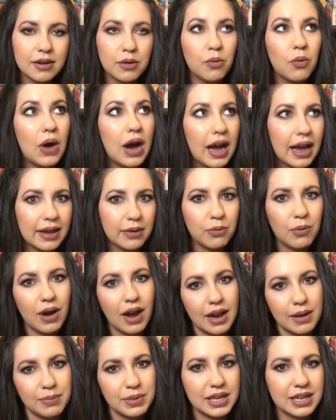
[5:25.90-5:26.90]

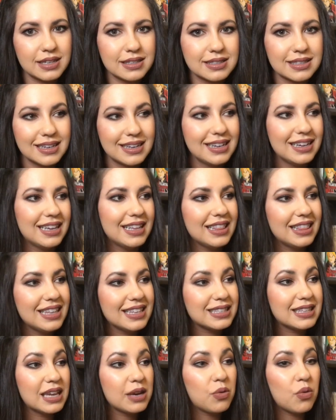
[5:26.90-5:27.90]
why? Because
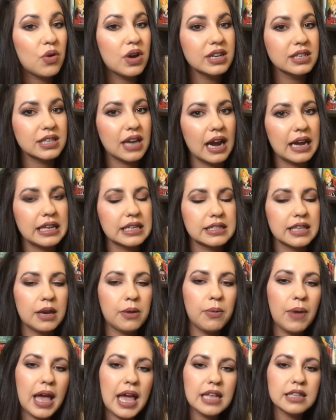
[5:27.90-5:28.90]
this like one tiny, it's
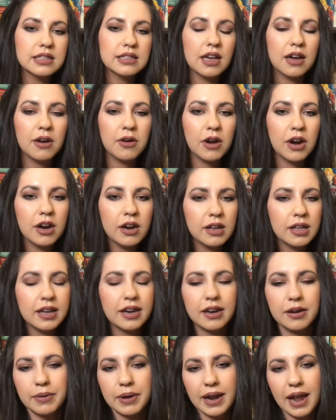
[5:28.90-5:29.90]
like, wait, so
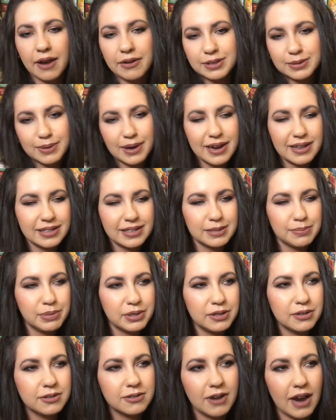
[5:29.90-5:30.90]
earlier when I was wearing this
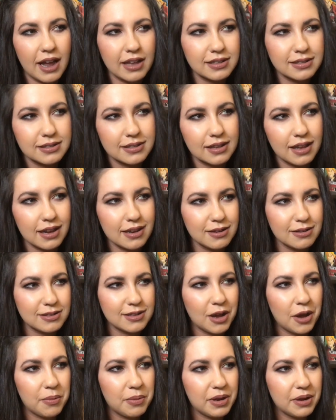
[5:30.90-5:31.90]
blue dress and you
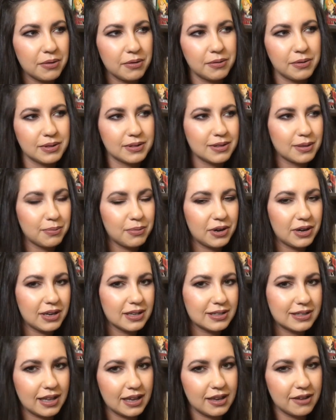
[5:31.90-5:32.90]
told me it was the
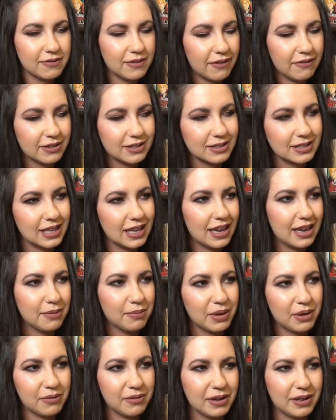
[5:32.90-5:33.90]
prettiest thing you've ever seen,
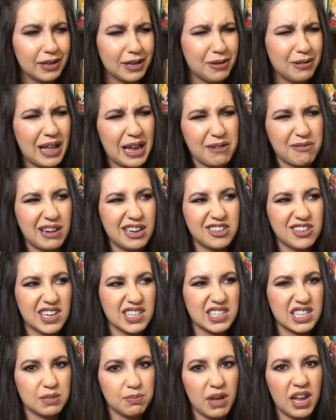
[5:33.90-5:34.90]
but really you like red
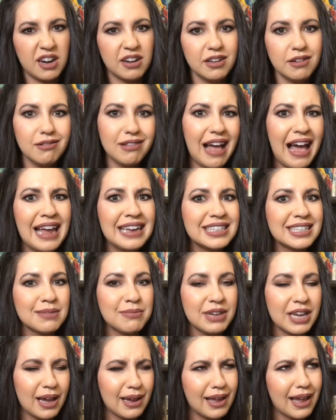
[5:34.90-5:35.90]
dresses better, you lied to
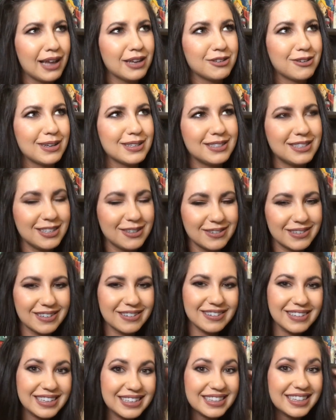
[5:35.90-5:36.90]
me, I can't trust you, and you're
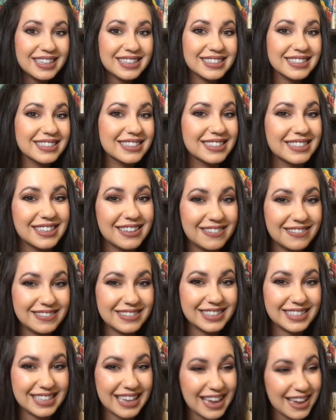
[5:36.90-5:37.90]
like, this is so
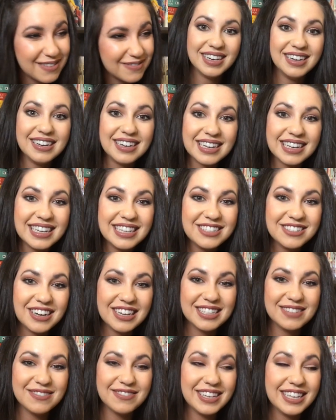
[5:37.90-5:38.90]
dumb. Ugh, it
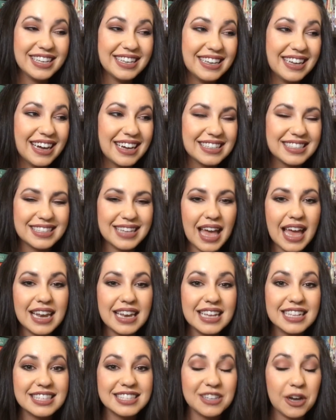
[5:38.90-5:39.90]
drives me nuts,
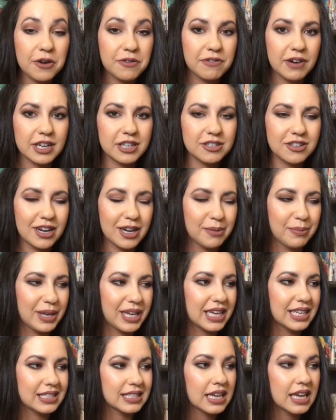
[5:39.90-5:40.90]
and it's so frustrating
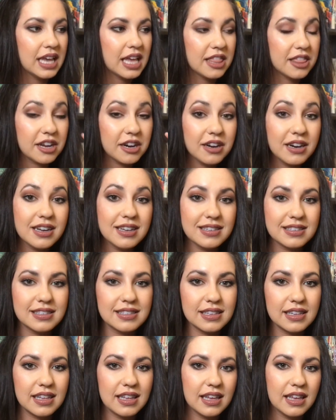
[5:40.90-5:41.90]
because there
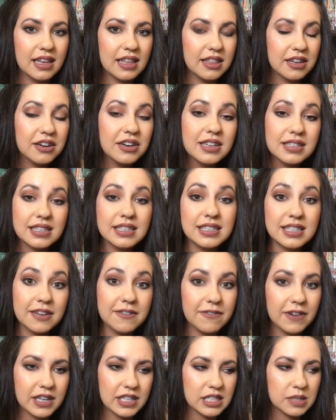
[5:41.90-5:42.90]
is a
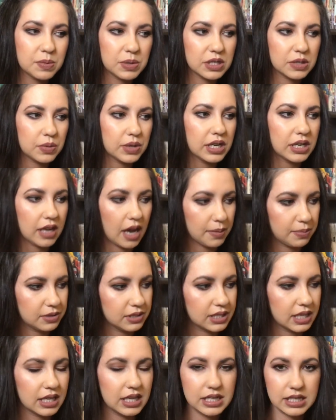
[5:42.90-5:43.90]
difference between
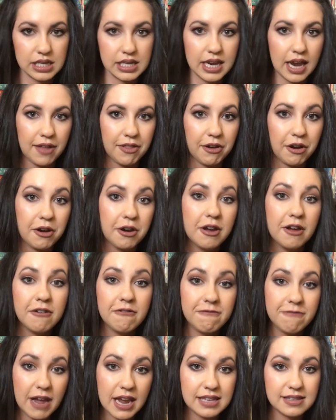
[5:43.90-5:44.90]
couples getting together,
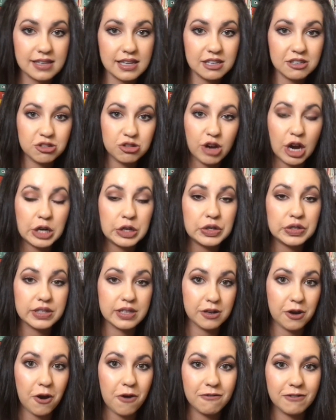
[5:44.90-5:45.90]
facing
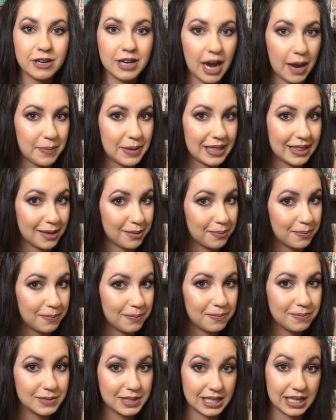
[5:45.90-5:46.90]
struggles and overcoming them
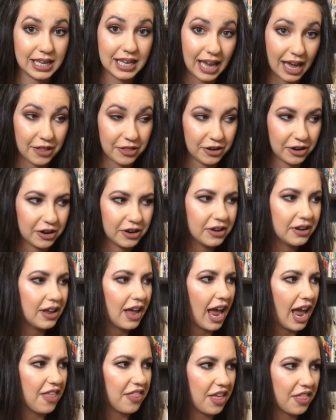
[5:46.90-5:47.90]
together.
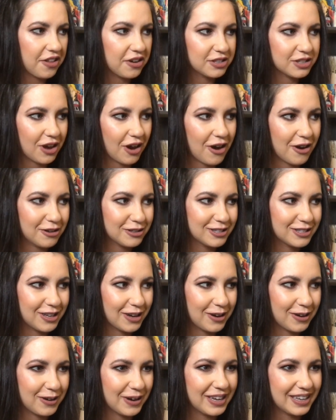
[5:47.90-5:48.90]
And then there's
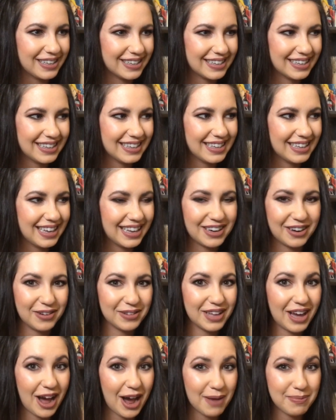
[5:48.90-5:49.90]
also, you
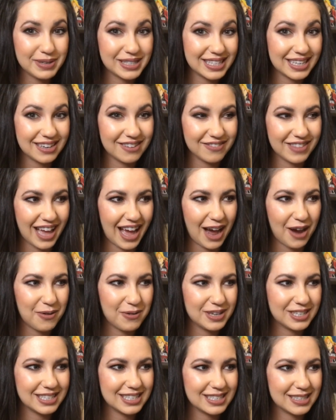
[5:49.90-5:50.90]
know, the opposite of that,
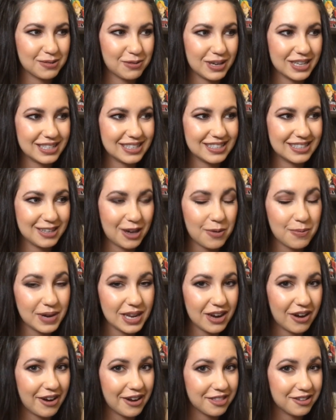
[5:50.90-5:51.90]
which is what so
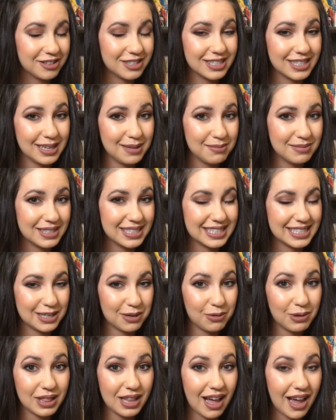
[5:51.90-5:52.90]
many authors seem
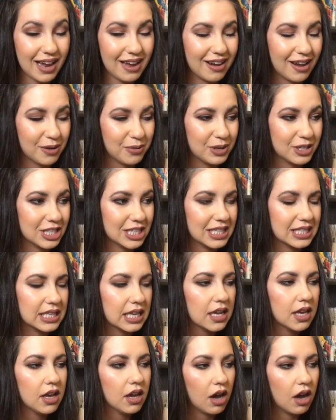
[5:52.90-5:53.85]
to rely on, which is,